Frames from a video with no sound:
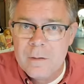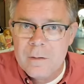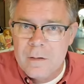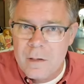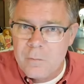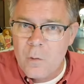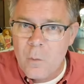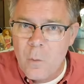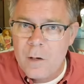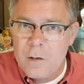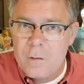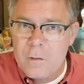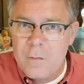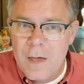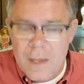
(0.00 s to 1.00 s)
You ever
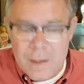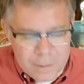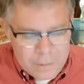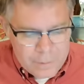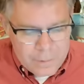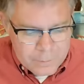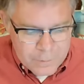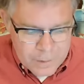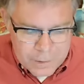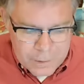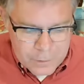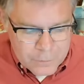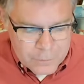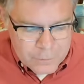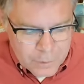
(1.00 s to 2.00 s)
wondered that? And
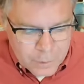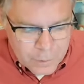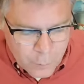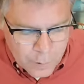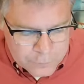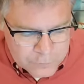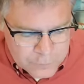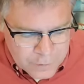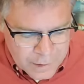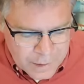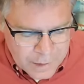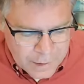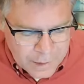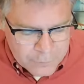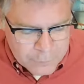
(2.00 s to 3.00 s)
here's a, a, question
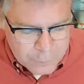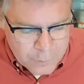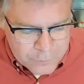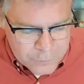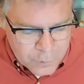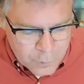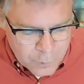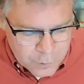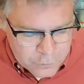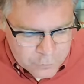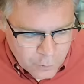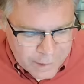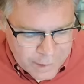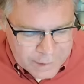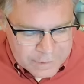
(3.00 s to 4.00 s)
I had from a viewer,
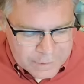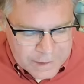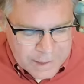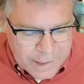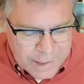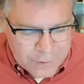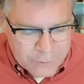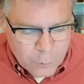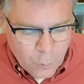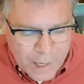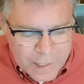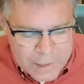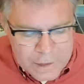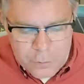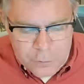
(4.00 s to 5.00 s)
Joanne Diaz.
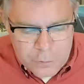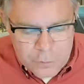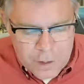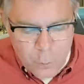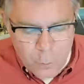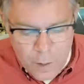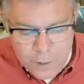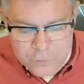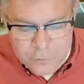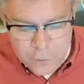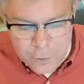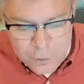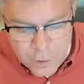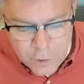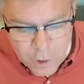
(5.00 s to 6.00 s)
Why do you think
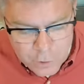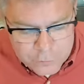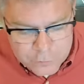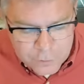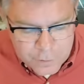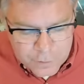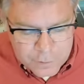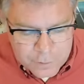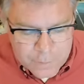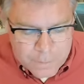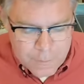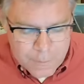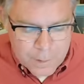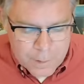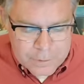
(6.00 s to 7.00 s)
Western culture
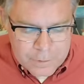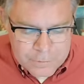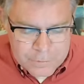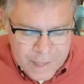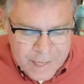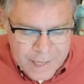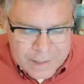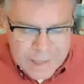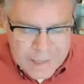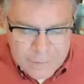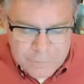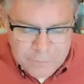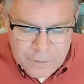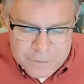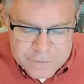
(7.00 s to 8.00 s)
does not
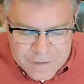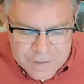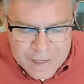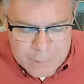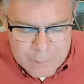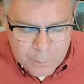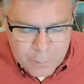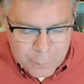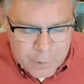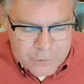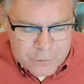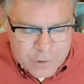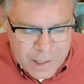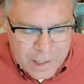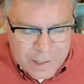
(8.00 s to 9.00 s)
have the same
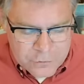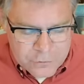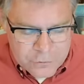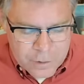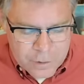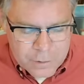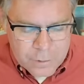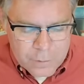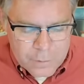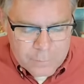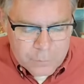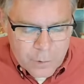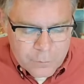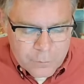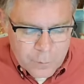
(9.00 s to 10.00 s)
appreciation
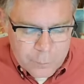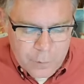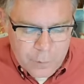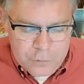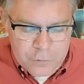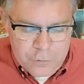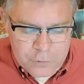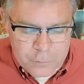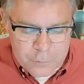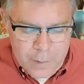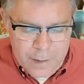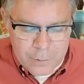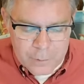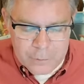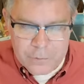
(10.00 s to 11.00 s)
for precious
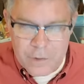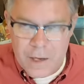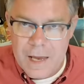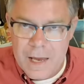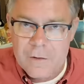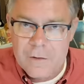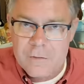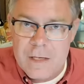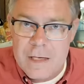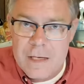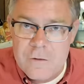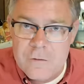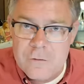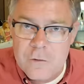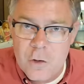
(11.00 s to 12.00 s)
metals as
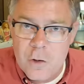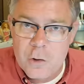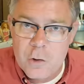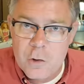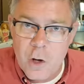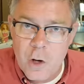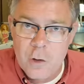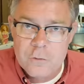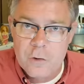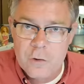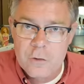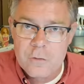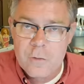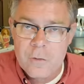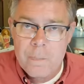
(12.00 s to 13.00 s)
Eastern
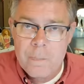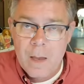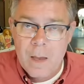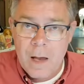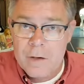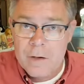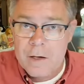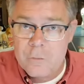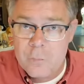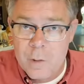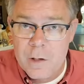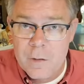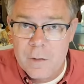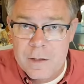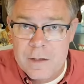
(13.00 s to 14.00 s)
cultures? I think it's
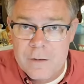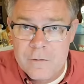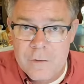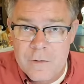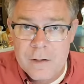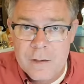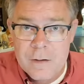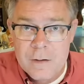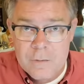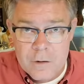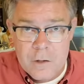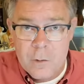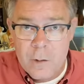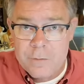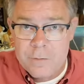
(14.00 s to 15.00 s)
real easy.
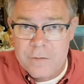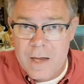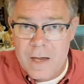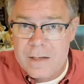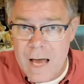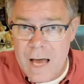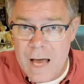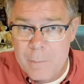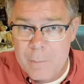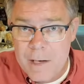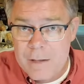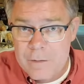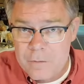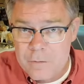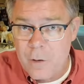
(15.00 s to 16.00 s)
The USA
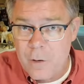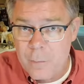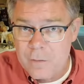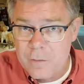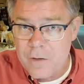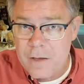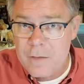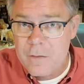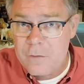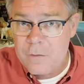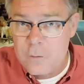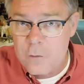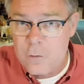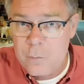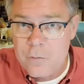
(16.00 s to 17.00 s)
dominates, so I'm going to say
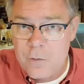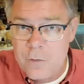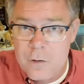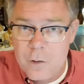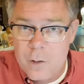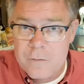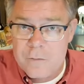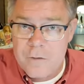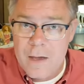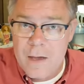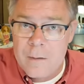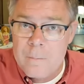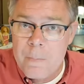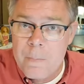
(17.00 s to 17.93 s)
this in terms of the USA.